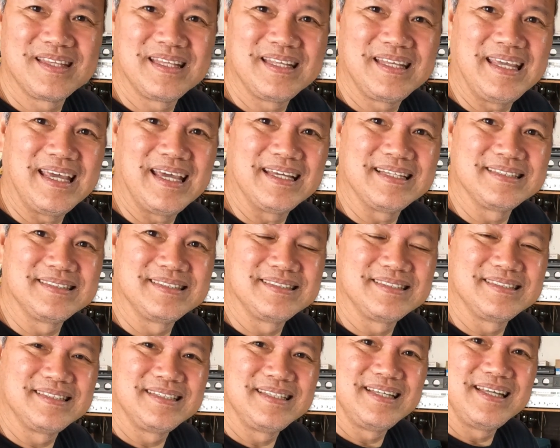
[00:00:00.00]
Yeah,
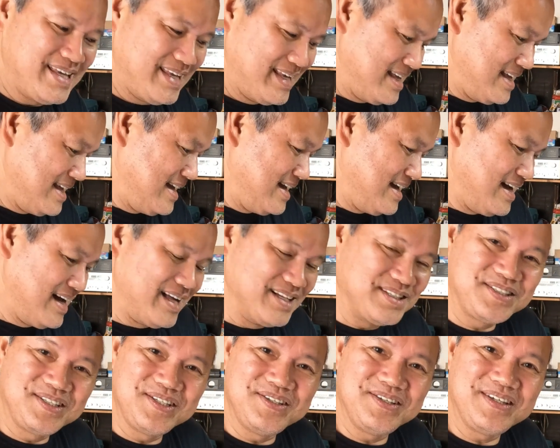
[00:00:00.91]
I'll
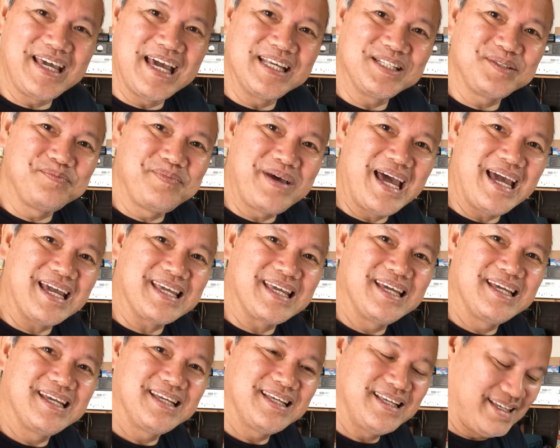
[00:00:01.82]
see you guys back.
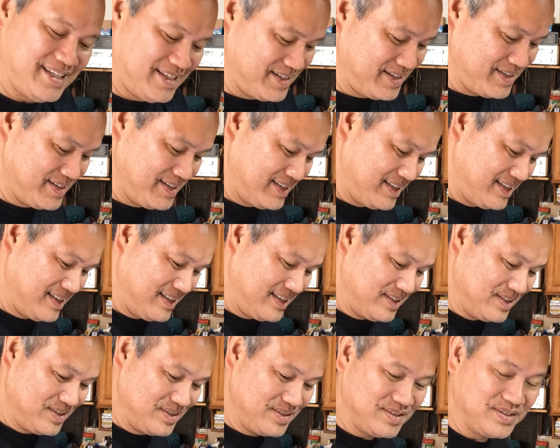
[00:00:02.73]

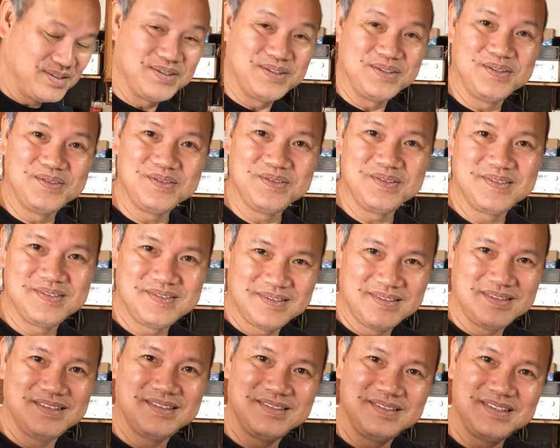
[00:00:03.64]
So,
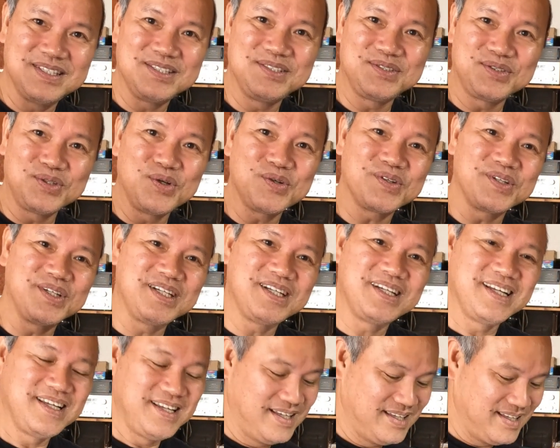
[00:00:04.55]
the stroker,
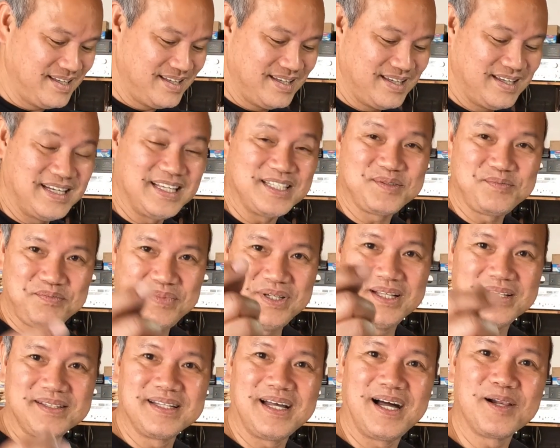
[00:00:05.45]
let's
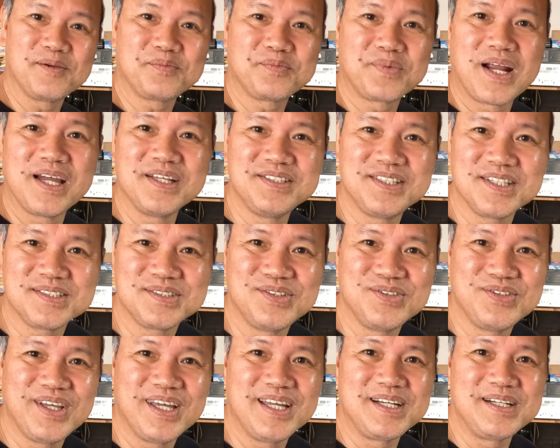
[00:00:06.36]
build our project
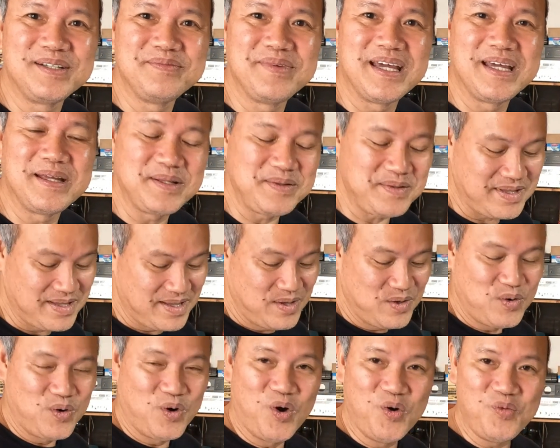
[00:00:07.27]
together, man.
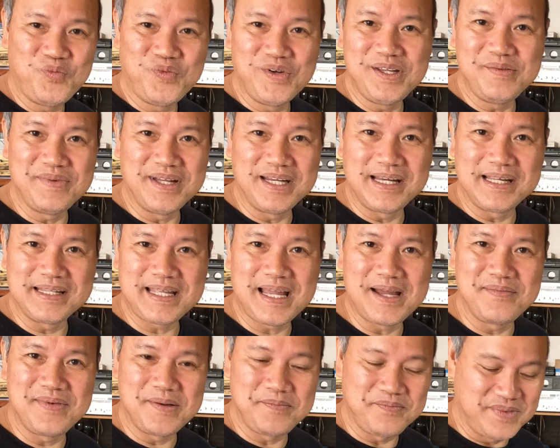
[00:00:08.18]
Hopefully, by the
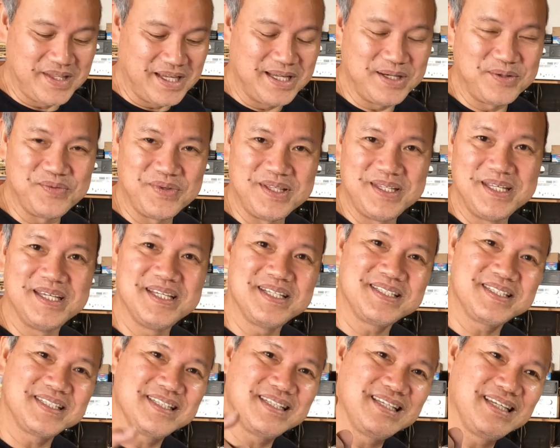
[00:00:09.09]
time I'm done with
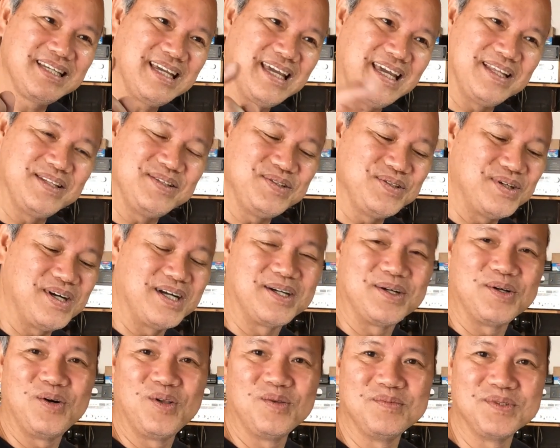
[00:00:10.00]
this, and you are
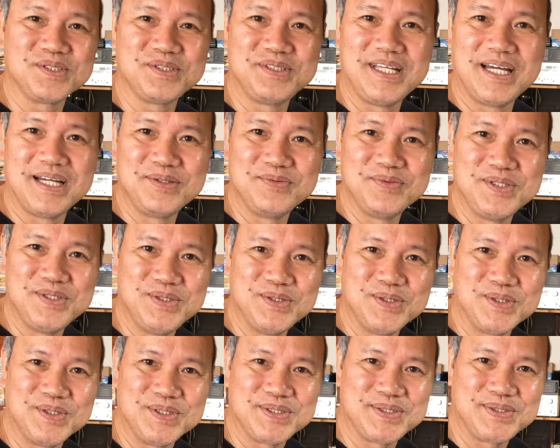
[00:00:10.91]
almost done with
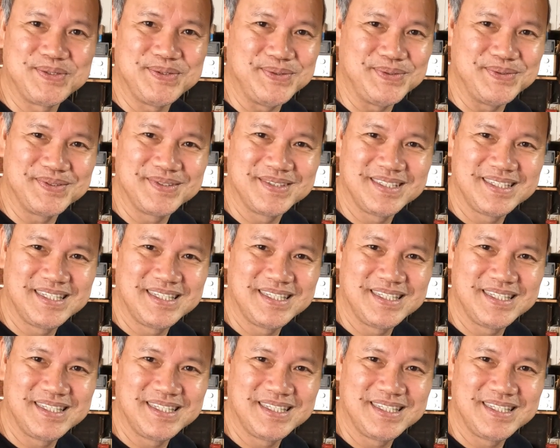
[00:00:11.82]
yours too.